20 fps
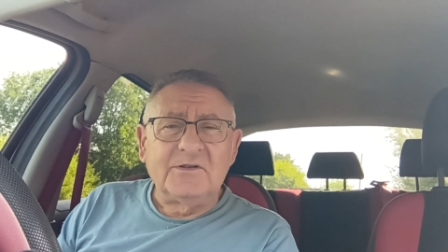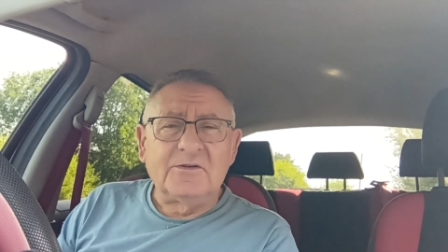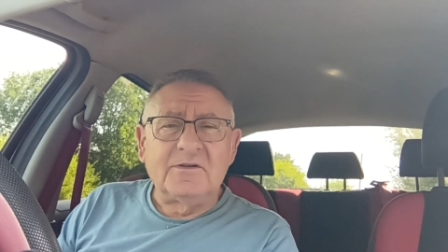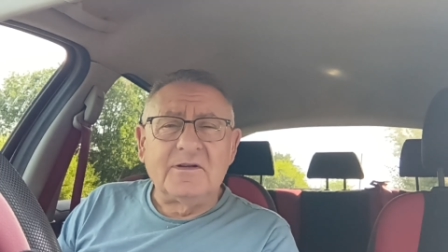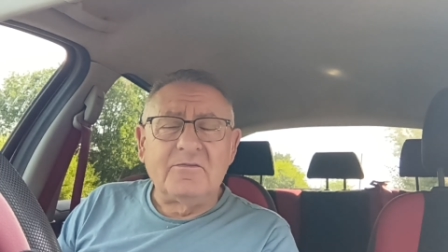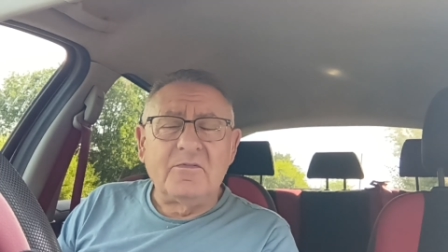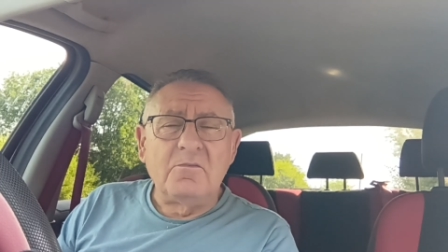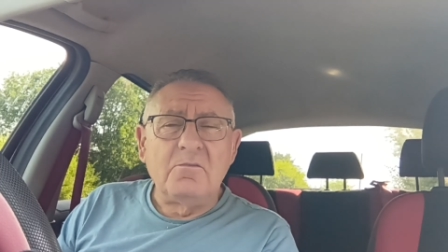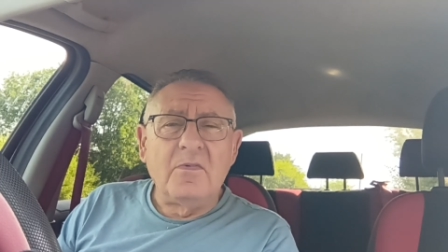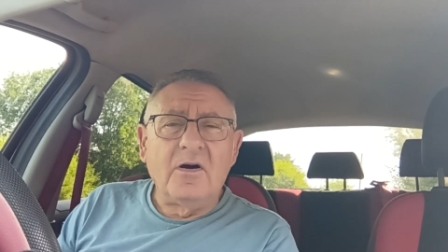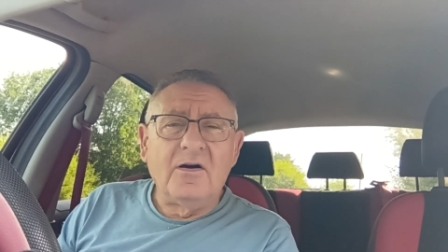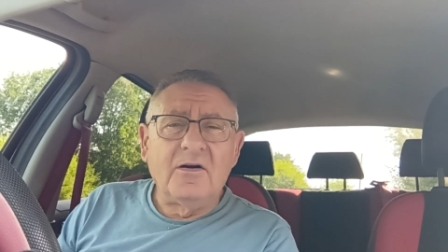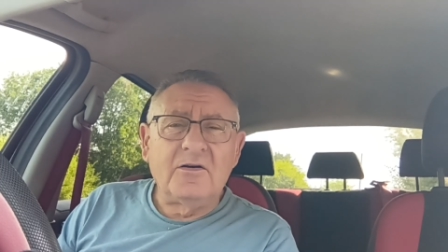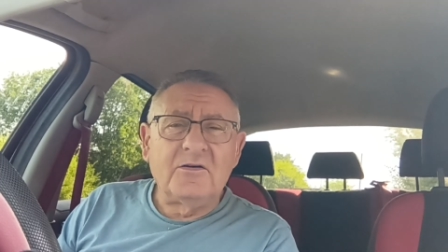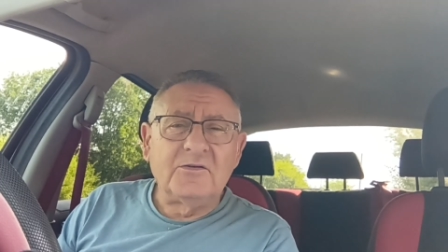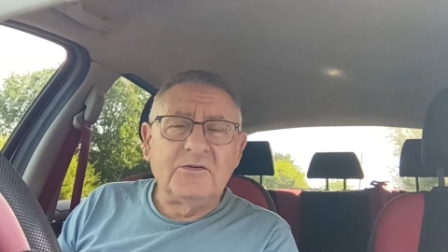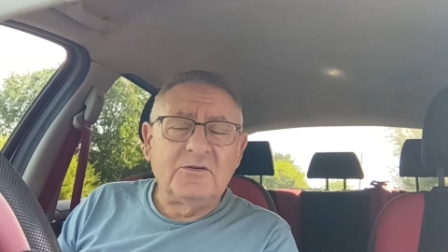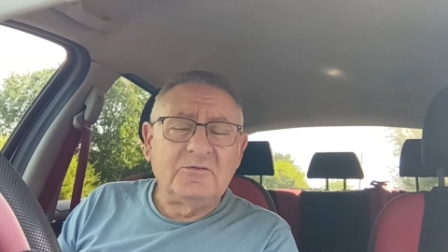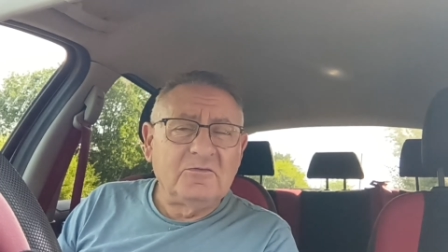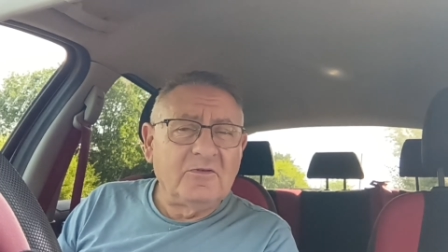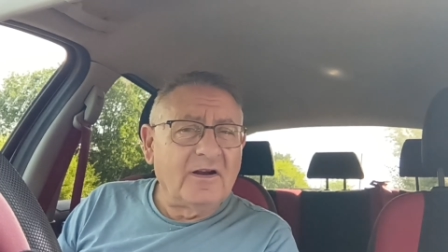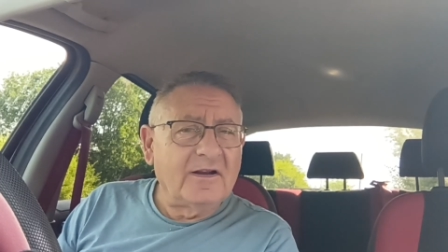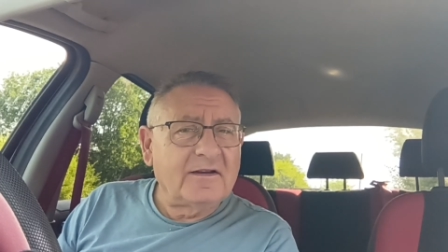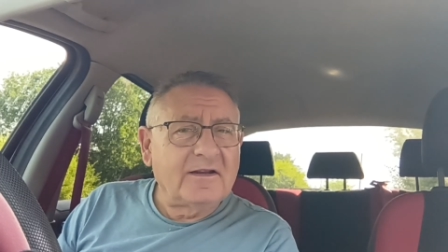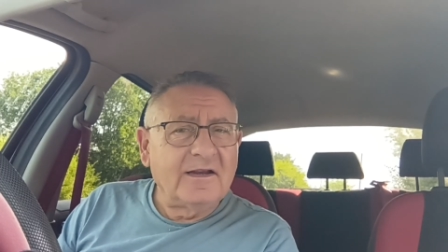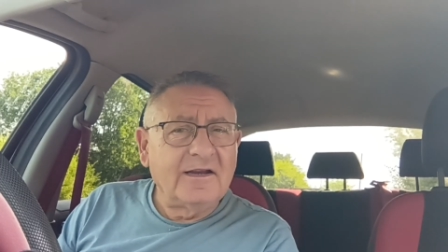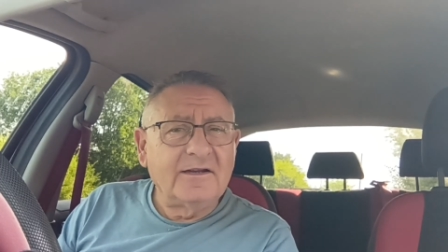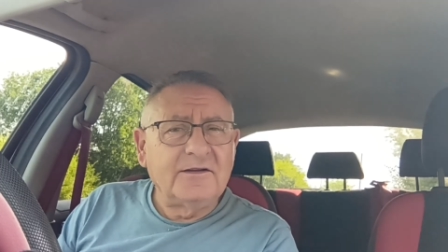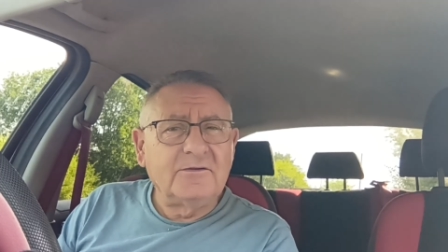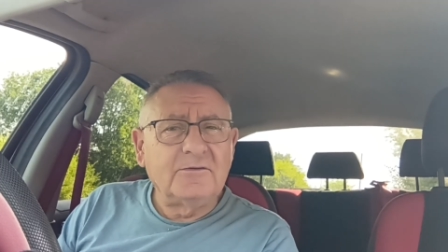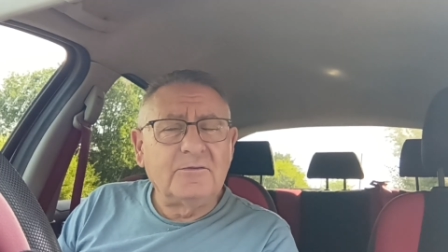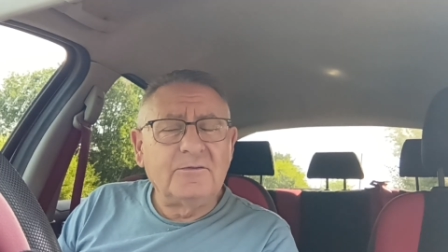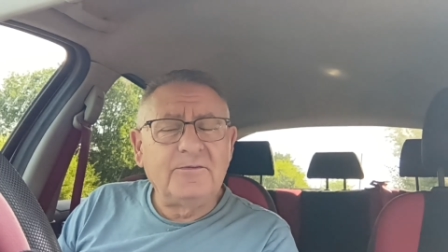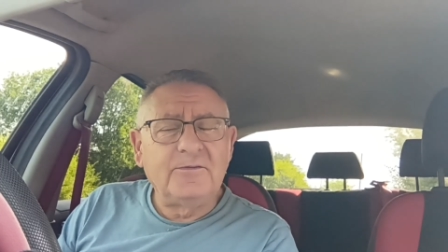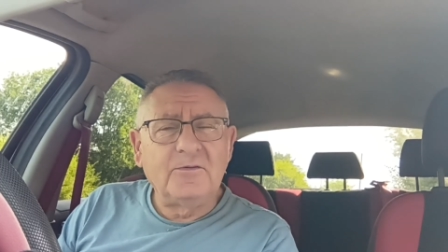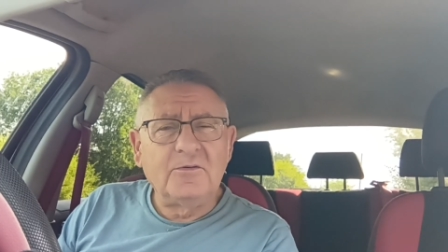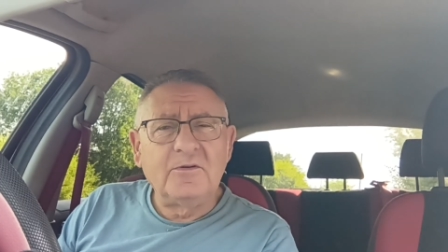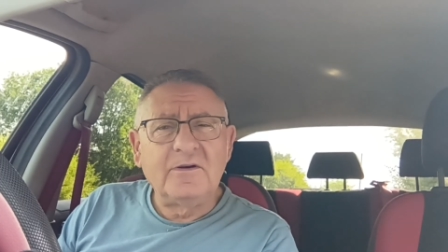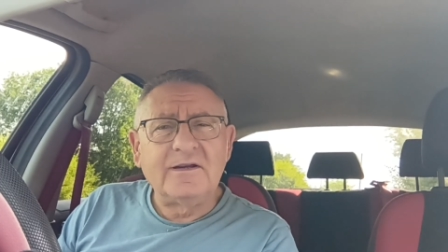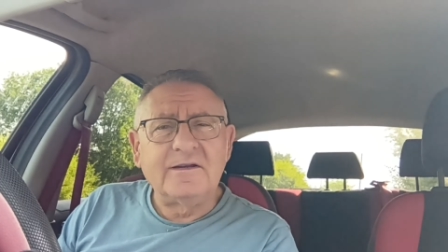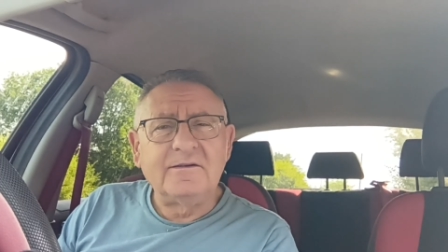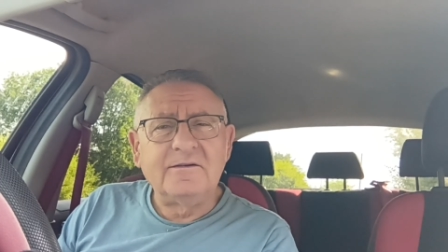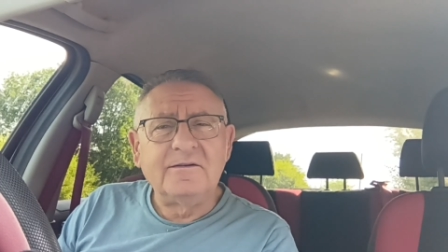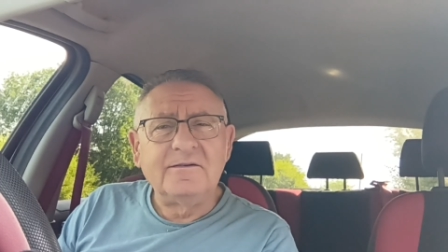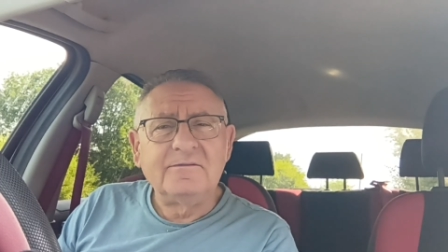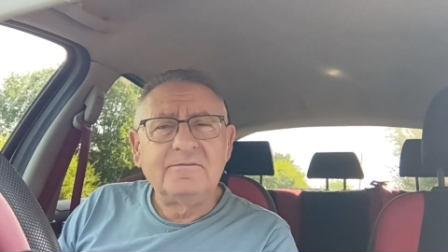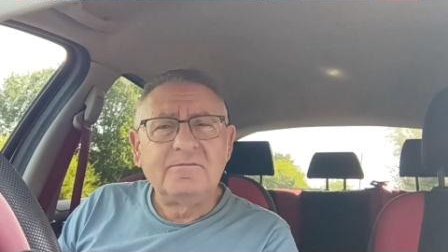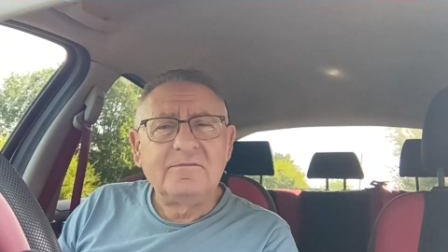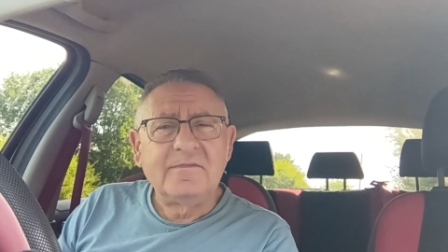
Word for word: You'll have a mark on your right hand or forehead.